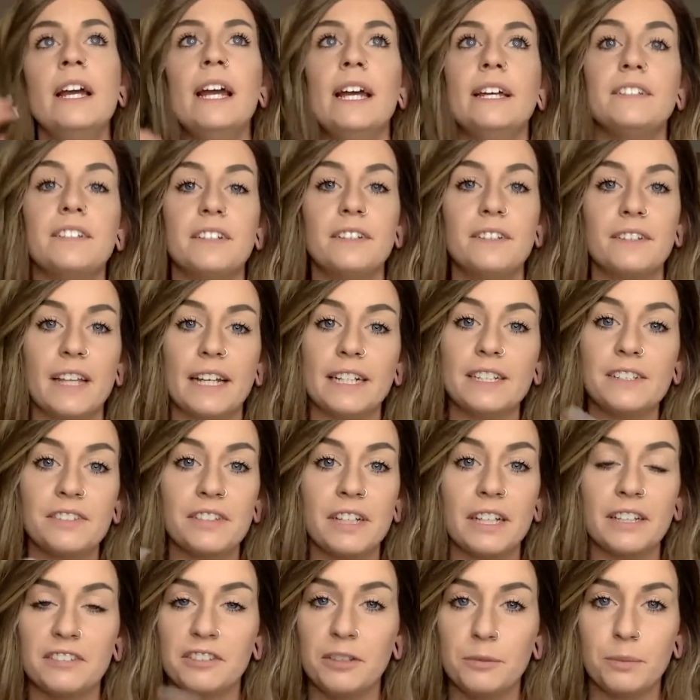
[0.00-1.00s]
and that just
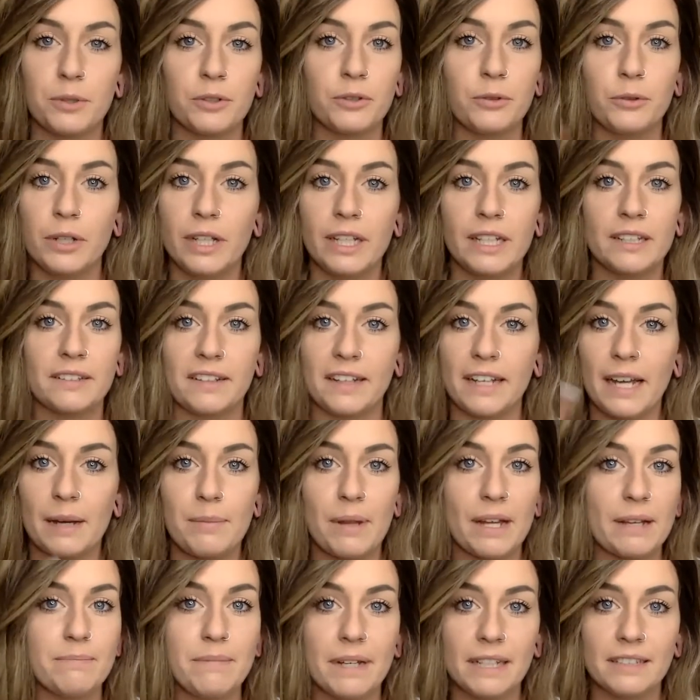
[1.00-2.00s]
got super annoying because I kept
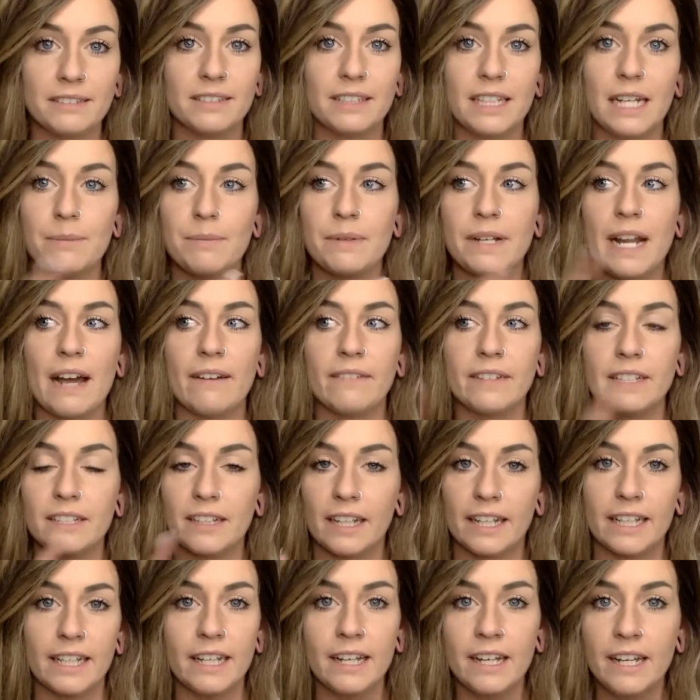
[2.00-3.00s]
like messing up and having to
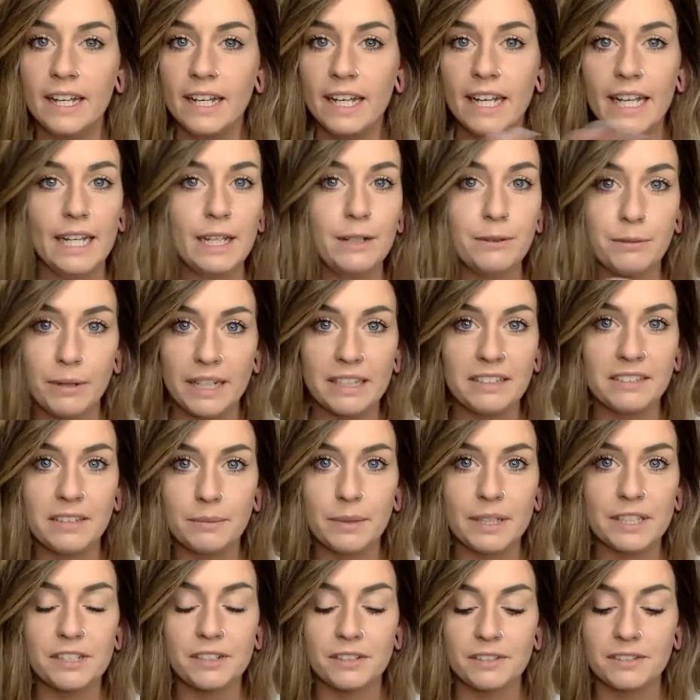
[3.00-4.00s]
like erase a
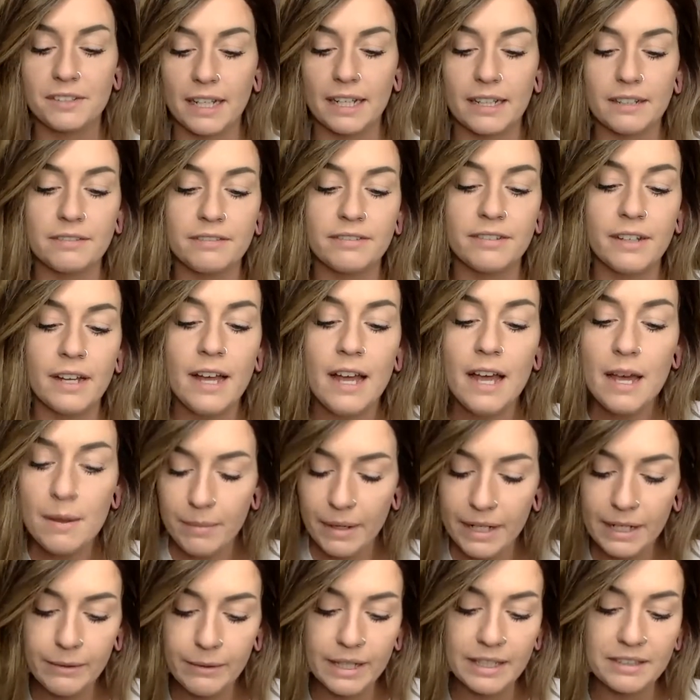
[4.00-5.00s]
bunch of stuff. But
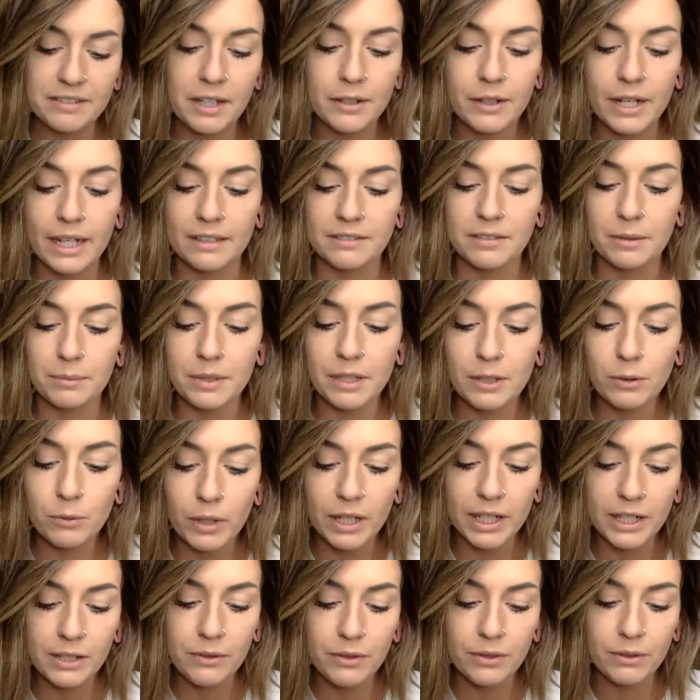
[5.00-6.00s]
anyways, okay, so I'm gonna
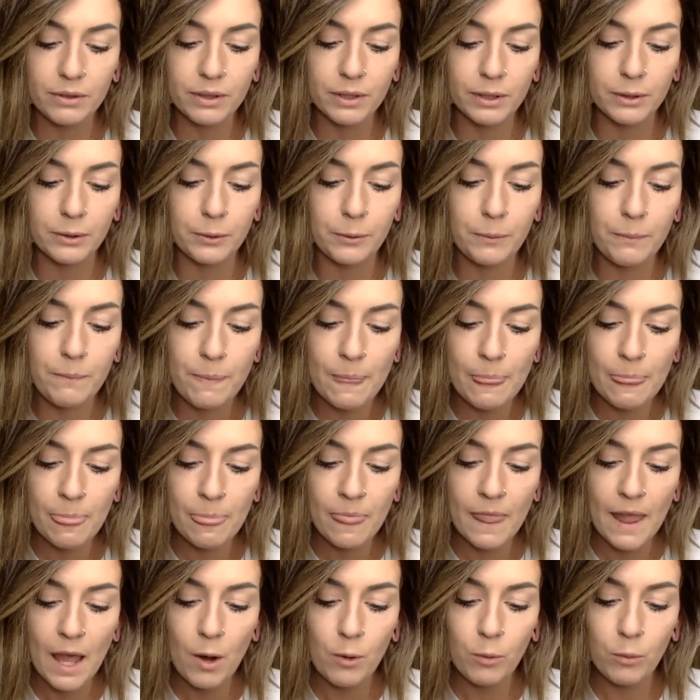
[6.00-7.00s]
walk you through
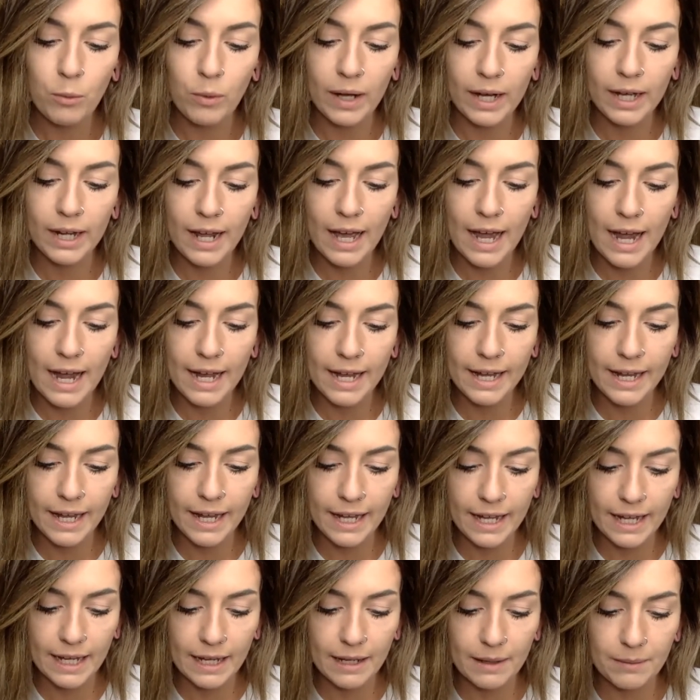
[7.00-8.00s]
what I
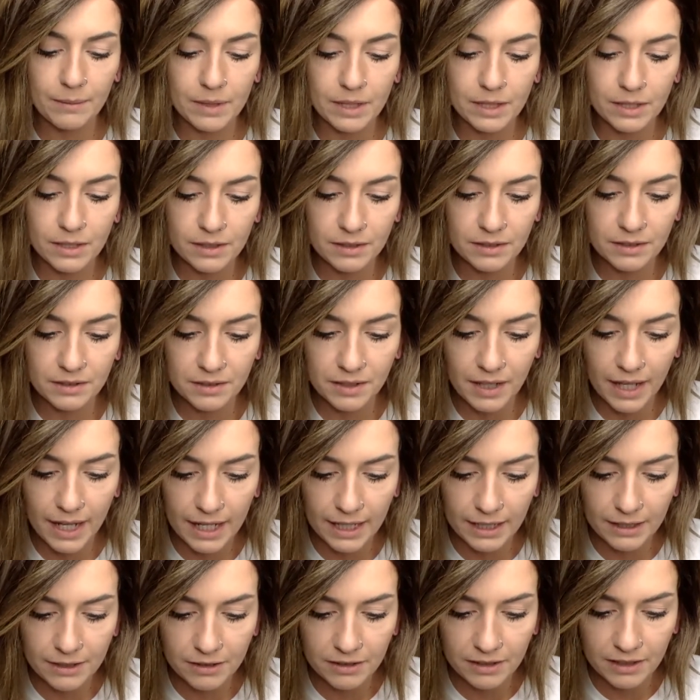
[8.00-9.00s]
am
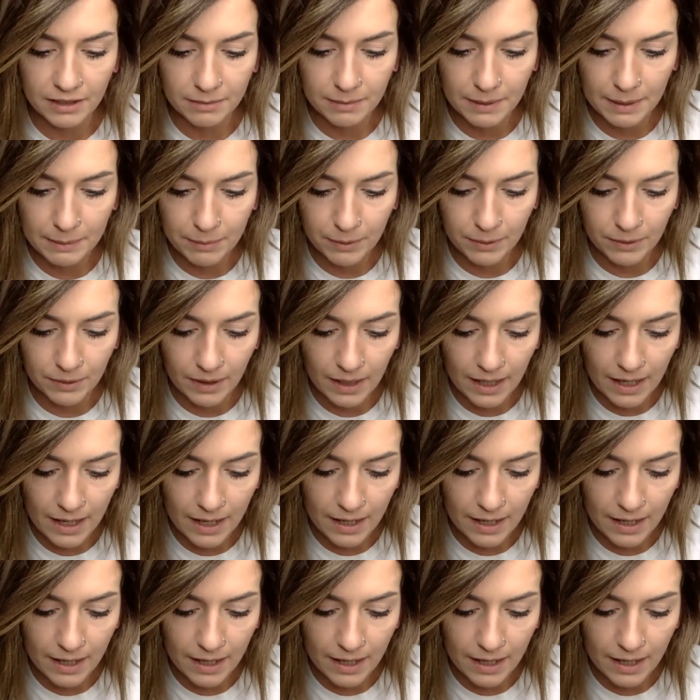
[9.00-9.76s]
saying to these people.